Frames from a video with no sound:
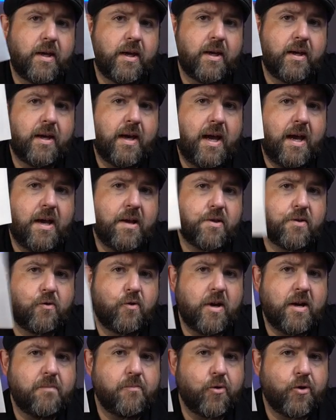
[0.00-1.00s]
get a
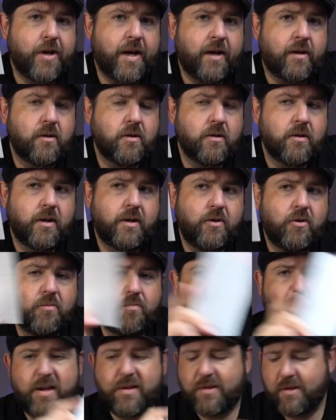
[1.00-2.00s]
screen protector that you can
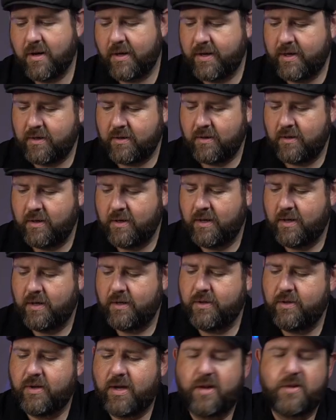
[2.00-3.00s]
place on there.
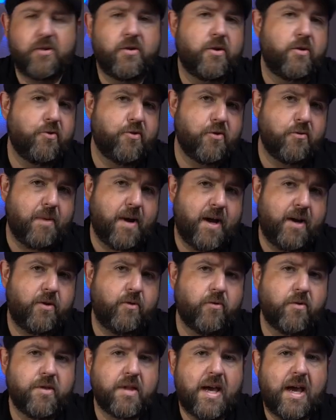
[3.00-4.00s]
You got your user
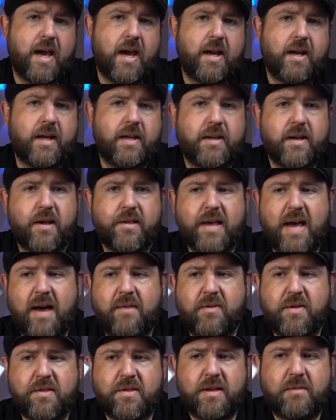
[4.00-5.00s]
manuals and it does
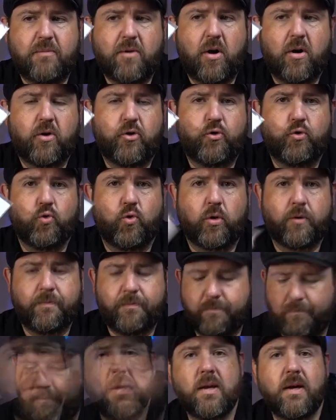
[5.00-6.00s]
have a SIM card tool.
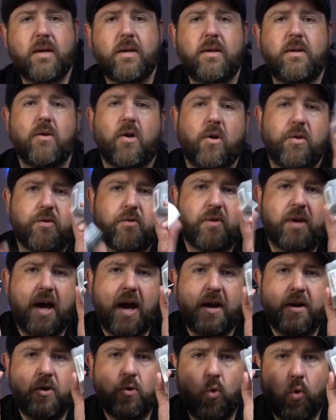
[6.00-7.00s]
You also
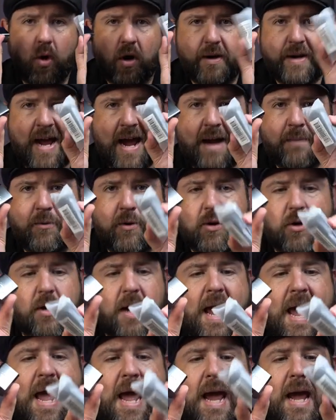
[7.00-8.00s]
got your adapter
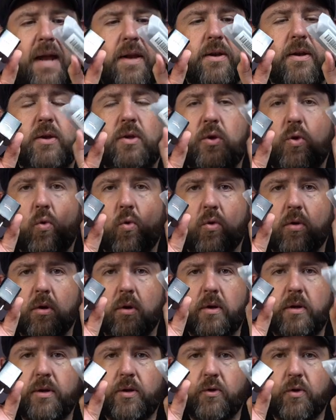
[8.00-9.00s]
and
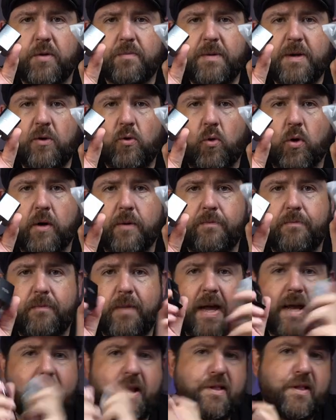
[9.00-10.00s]
your USB cord.
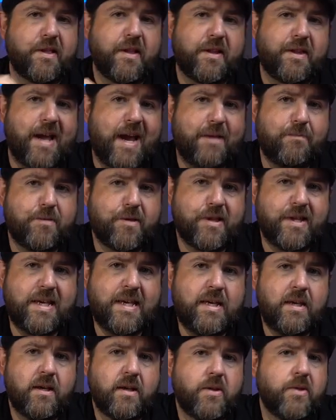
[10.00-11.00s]
And this is a type
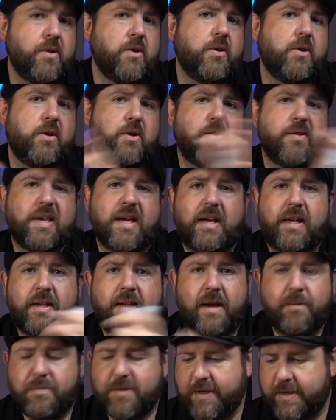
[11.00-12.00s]
C, so you could use any
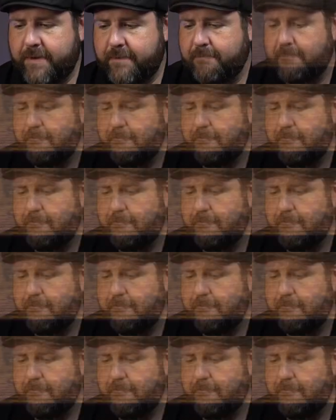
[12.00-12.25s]
type C.